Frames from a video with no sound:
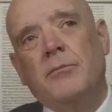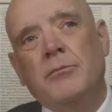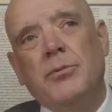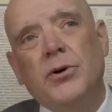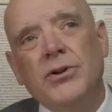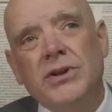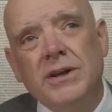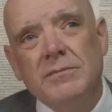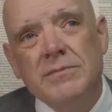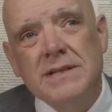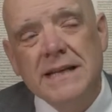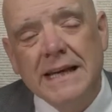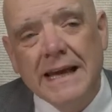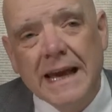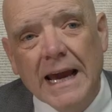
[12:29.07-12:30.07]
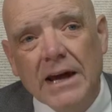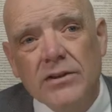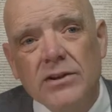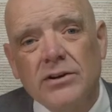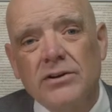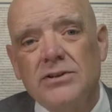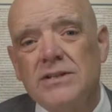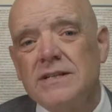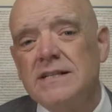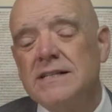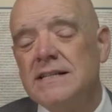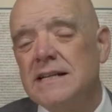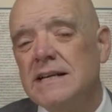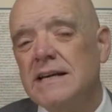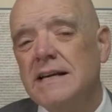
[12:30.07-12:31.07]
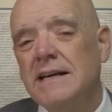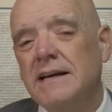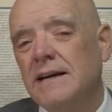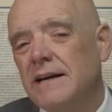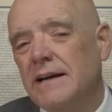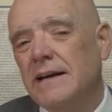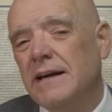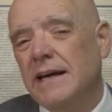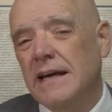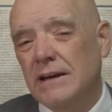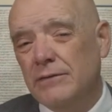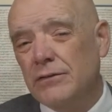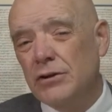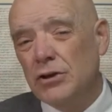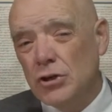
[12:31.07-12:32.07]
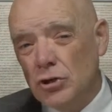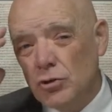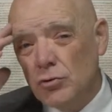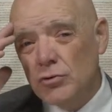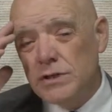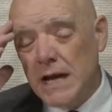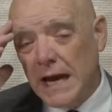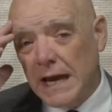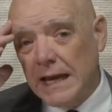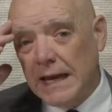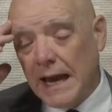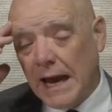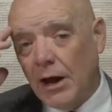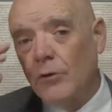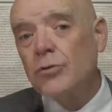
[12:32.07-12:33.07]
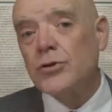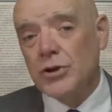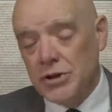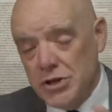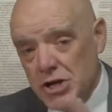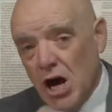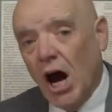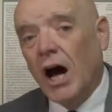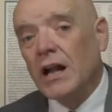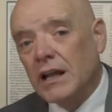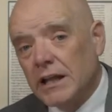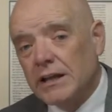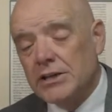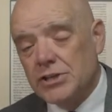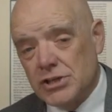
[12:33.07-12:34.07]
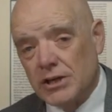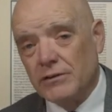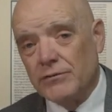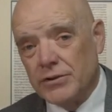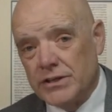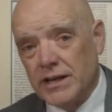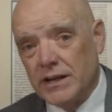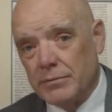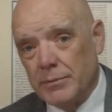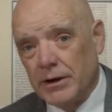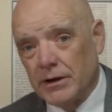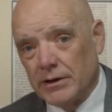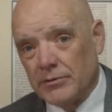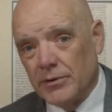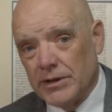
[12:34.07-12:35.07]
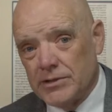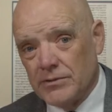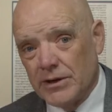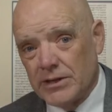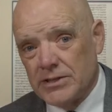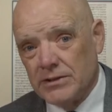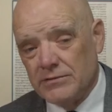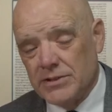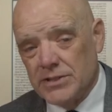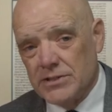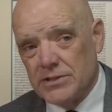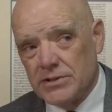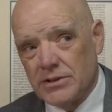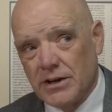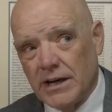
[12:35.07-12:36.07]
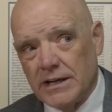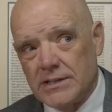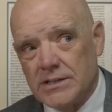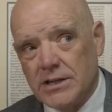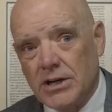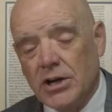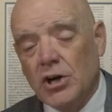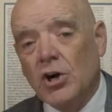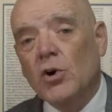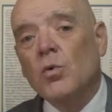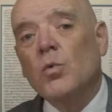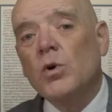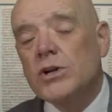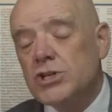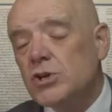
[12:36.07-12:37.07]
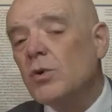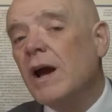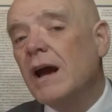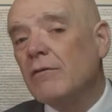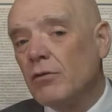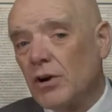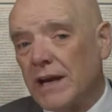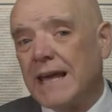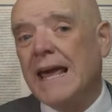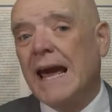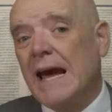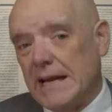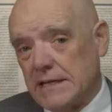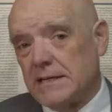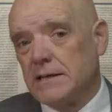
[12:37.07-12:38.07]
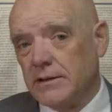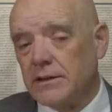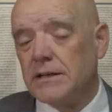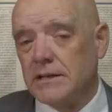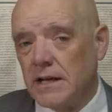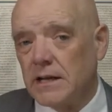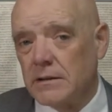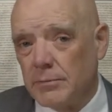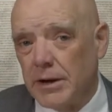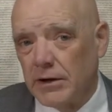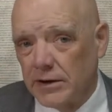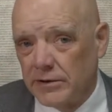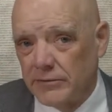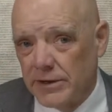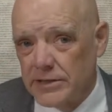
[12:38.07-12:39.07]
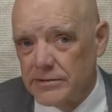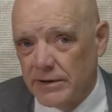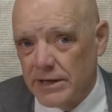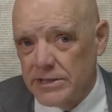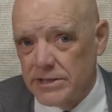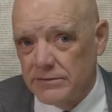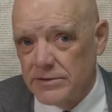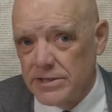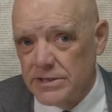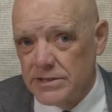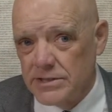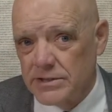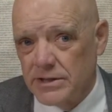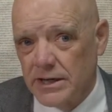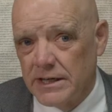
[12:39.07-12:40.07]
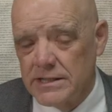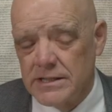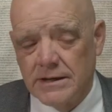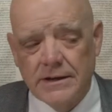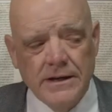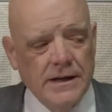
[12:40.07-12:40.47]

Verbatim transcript: put them together to see if you take out the knowledge of the death, burial, and resurrection of Jesus Christ, would you ever get the death, burial, and resurrection of Jesus Christ?